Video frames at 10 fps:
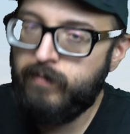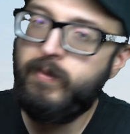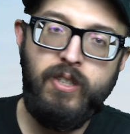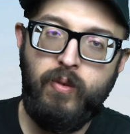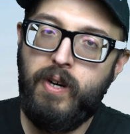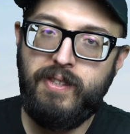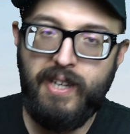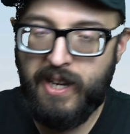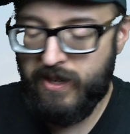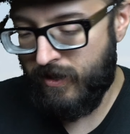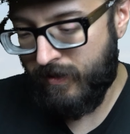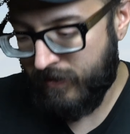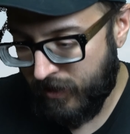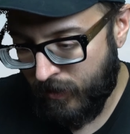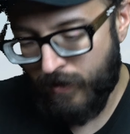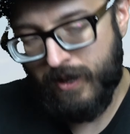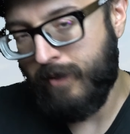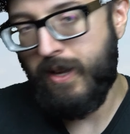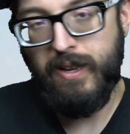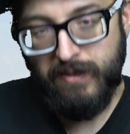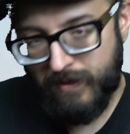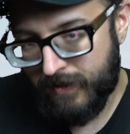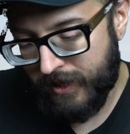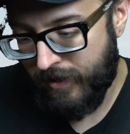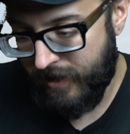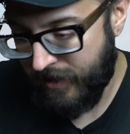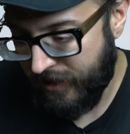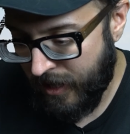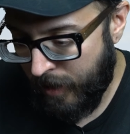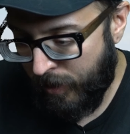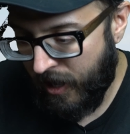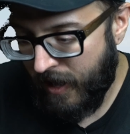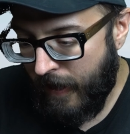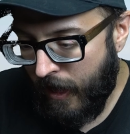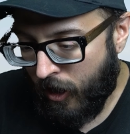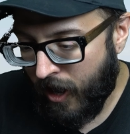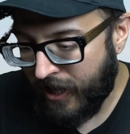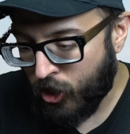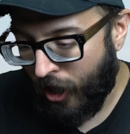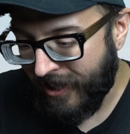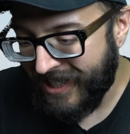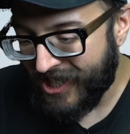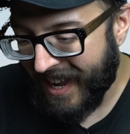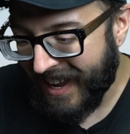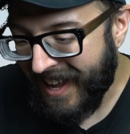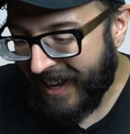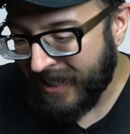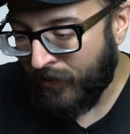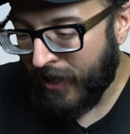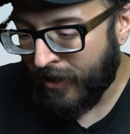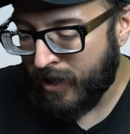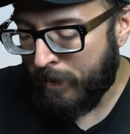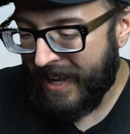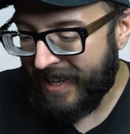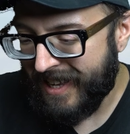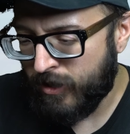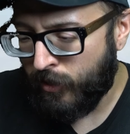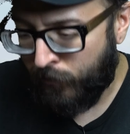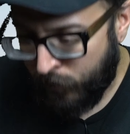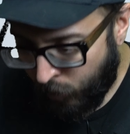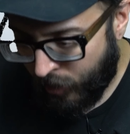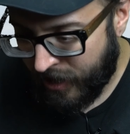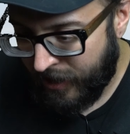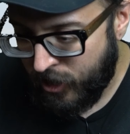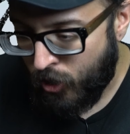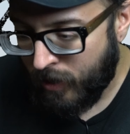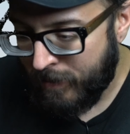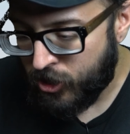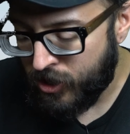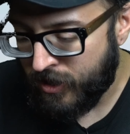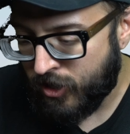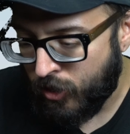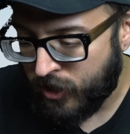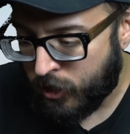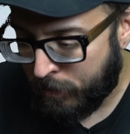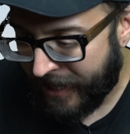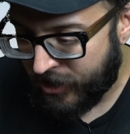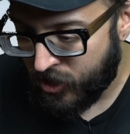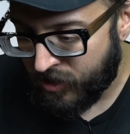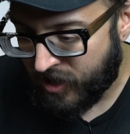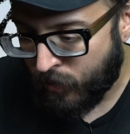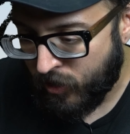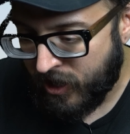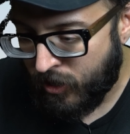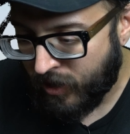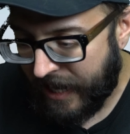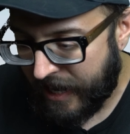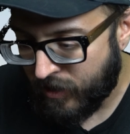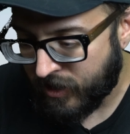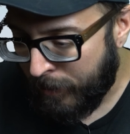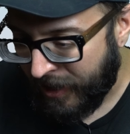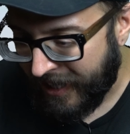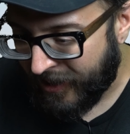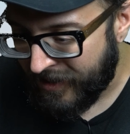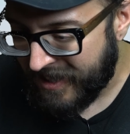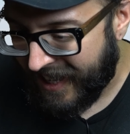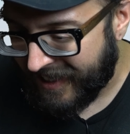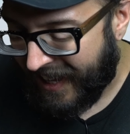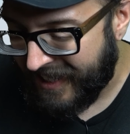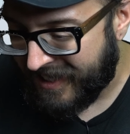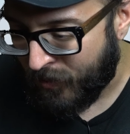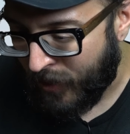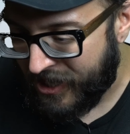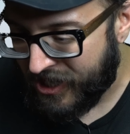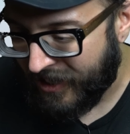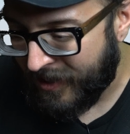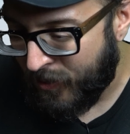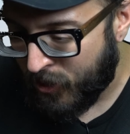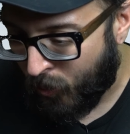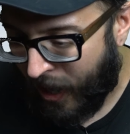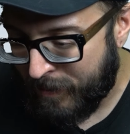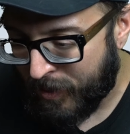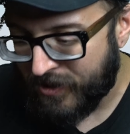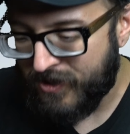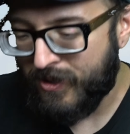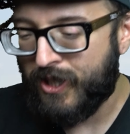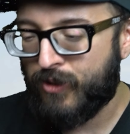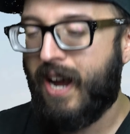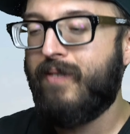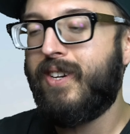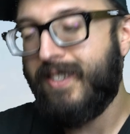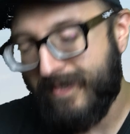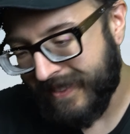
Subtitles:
You don't want that, I know. Don't worry, I'm not serious. But, all right, Charlie J. I live here in the Panhandle of Florida. No emissions, no inspections. They really don't care. As blinkers, headlights, and windshield with wipers, you can drive it.